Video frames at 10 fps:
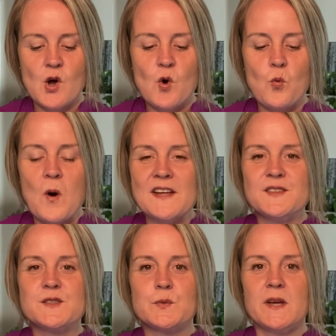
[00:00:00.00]

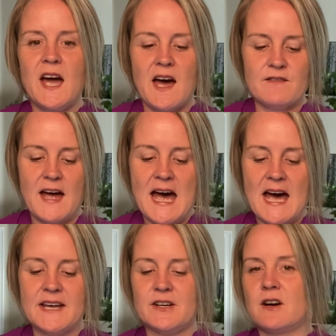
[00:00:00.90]
Once we have
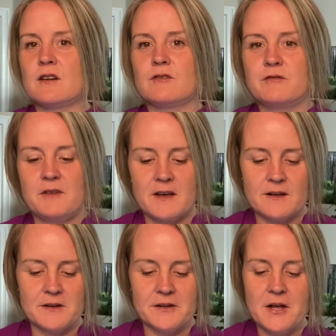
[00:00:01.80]
had our
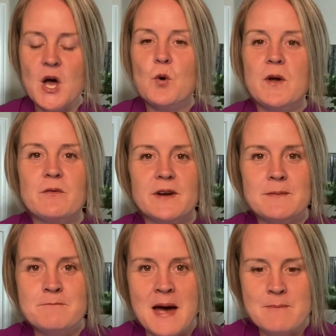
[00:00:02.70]
fill, we
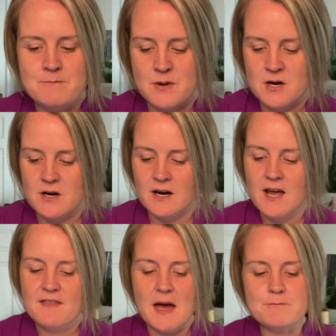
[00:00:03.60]
remember
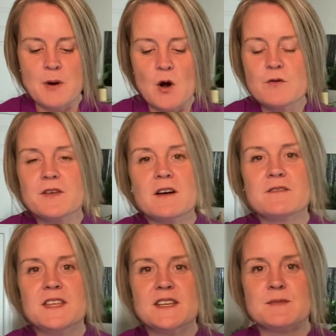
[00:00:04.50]
that both of
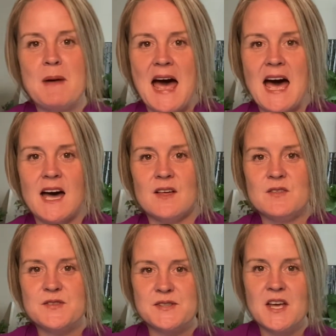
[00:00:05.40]
these
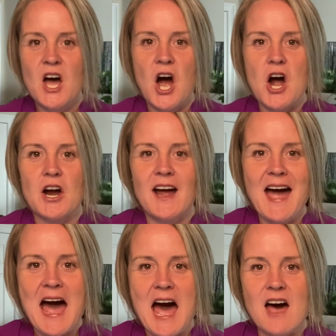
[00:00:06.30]
paths are
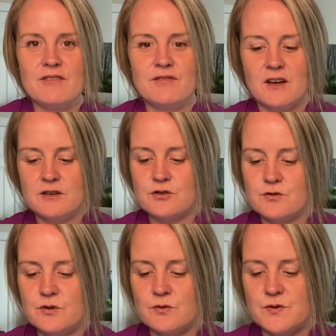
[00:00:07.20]

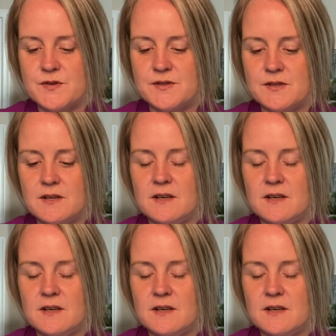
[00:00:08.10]
half-truths.